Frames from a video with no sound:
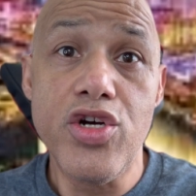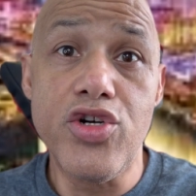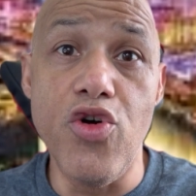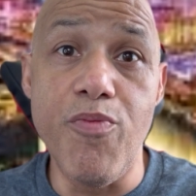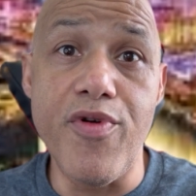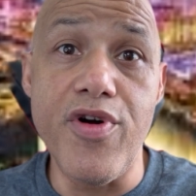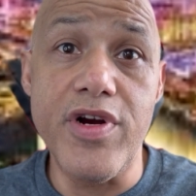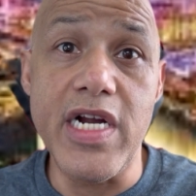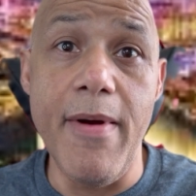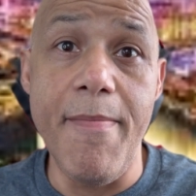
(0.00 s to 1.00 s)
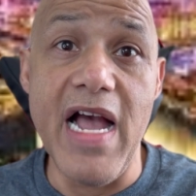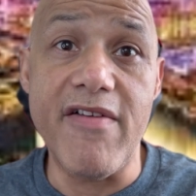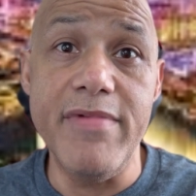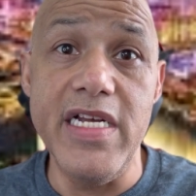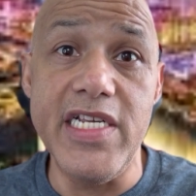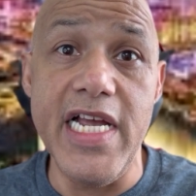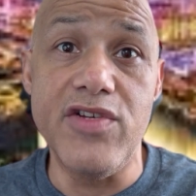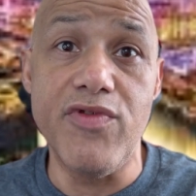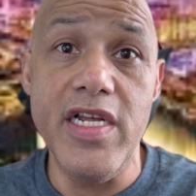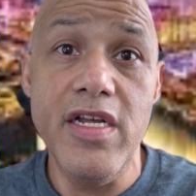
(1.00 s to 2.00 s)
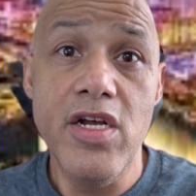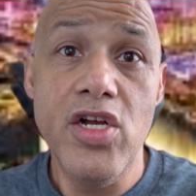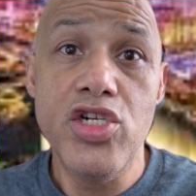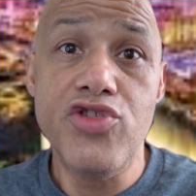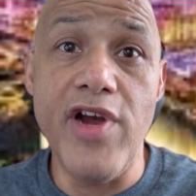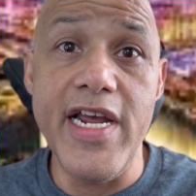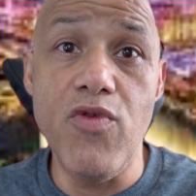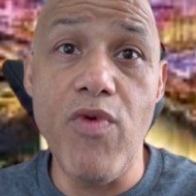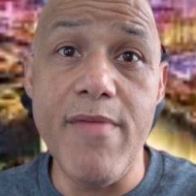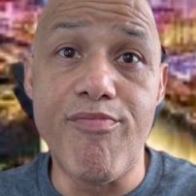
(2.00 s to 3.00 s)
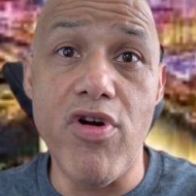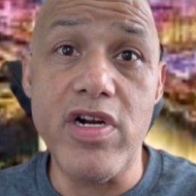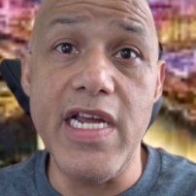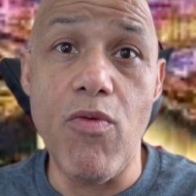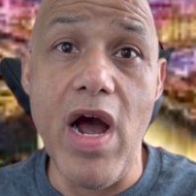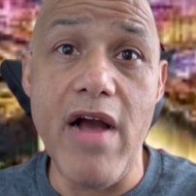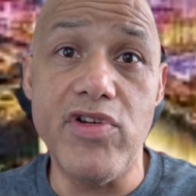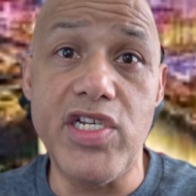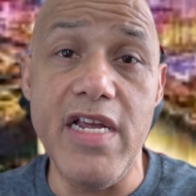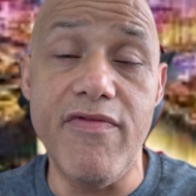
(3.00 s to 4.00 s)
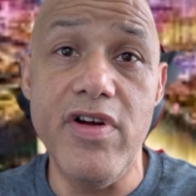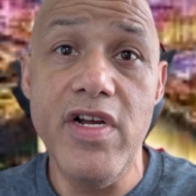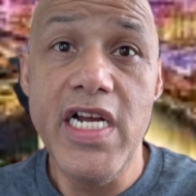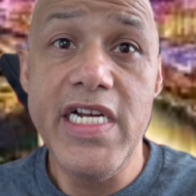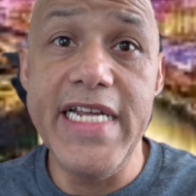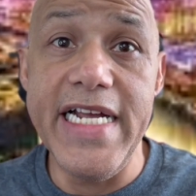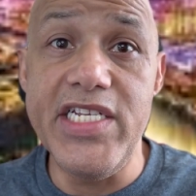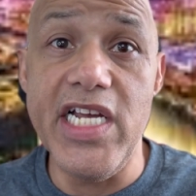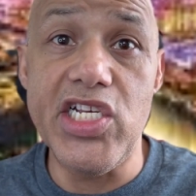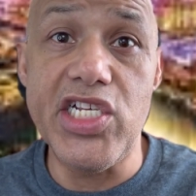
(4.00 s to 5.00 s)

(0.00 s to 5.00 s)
Cooper coming back from his injury, trading away Brooks at wide receiver. They just